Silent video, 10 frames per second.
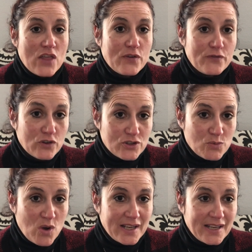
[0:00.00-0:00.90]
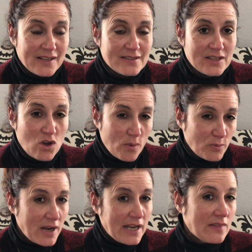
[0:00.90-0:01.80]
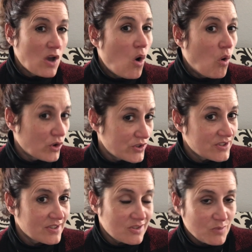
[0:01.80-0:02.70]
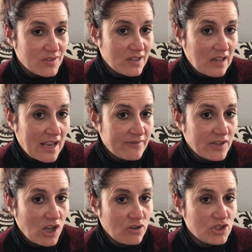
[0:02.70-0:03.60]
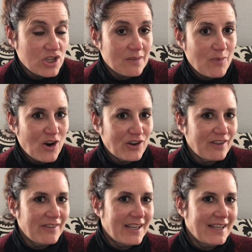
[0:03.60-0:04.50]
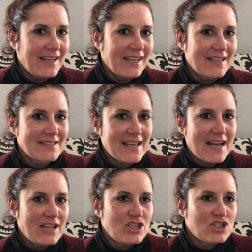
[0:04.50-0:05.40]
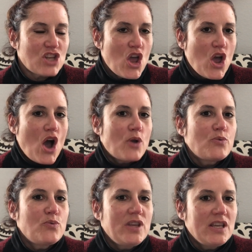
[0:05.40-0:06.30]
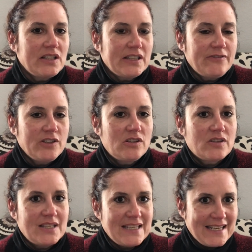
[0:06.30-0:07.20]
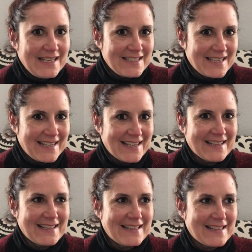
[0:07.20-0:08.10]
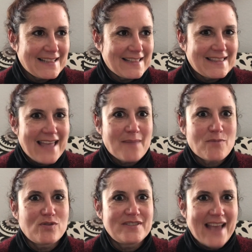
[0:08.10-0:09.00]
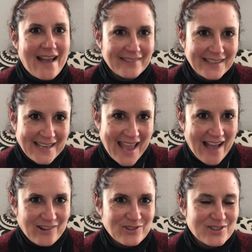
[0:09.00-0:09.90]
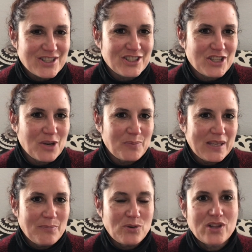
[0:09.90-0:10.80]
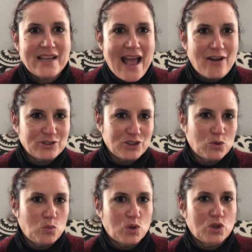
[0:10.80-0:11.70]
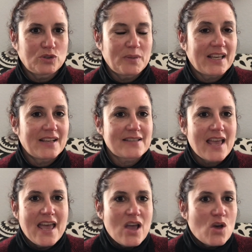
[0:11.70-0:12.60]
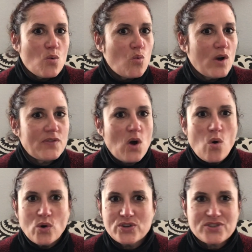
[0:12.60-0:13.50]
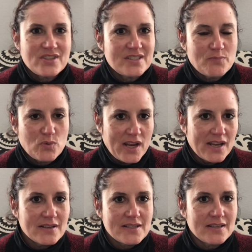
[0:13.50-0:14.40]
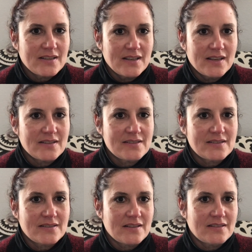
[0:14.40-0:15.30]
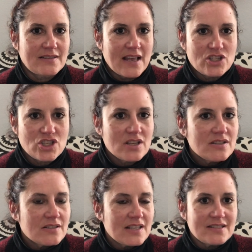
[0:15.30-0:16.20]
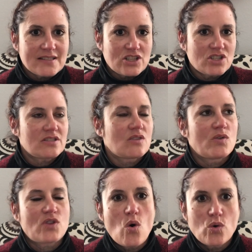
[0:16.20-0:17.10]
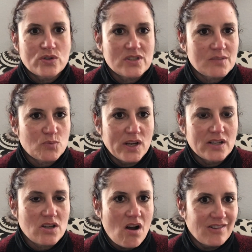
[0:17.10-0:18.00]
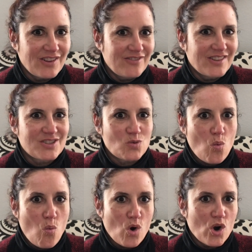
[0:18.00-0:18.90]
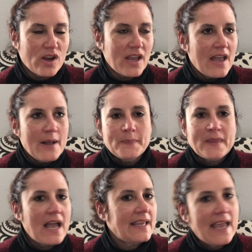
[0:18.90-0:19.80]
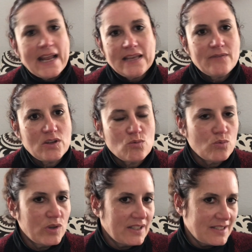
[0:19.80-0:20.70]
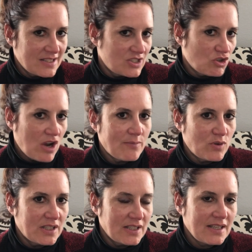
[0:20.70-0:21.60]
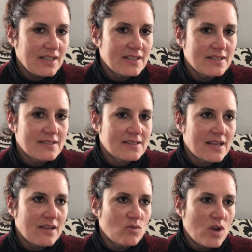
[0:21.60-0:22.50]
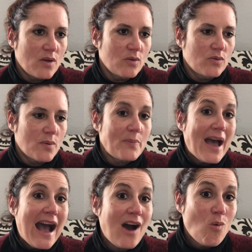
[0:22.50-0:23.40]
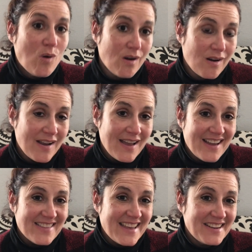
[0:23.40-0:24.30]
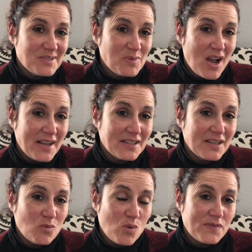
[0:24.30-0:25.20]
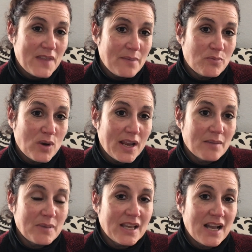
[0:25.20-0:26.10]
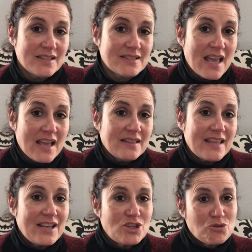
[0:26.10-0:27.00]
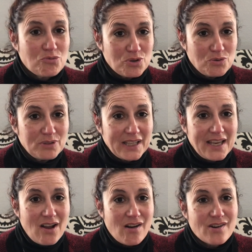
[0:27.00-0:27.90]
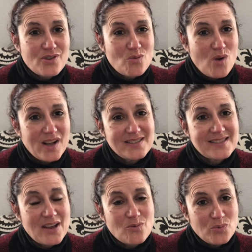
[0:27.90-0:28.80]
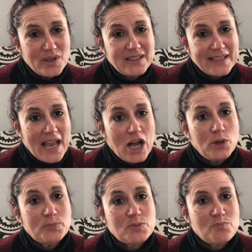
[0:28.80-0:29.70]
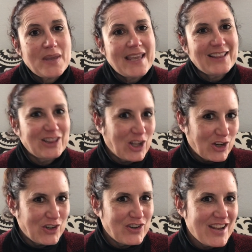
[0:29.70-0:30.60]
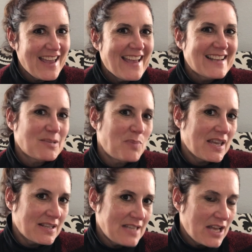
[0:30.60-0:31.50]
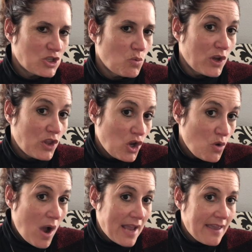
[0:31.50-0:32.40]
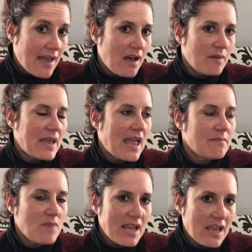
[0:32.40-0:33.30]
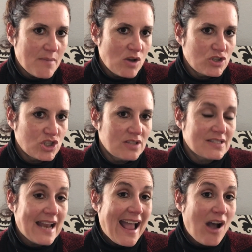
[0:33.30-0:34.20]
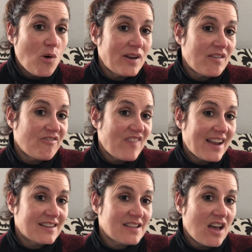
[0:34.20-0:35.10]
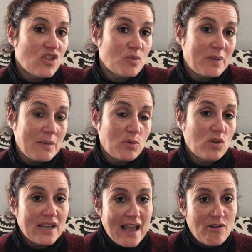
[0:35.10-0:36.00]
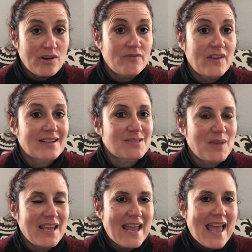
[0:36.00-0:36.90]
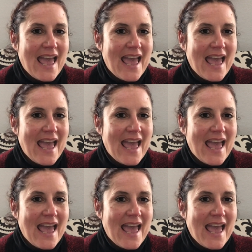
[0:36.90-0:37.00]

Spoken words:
the first one is incorporating the horses with the life coaching part of it is, and I really feel the need to get that modality out to people and out to the world, because what the horses bring to these sessions and what the horses bring to all of this work I can't even really describe what it is and the power that is behind it and what they bring, because they truly are the ones that really helped me learn to be in touch with who I am and my emotions and how it affects other people and how it affects me,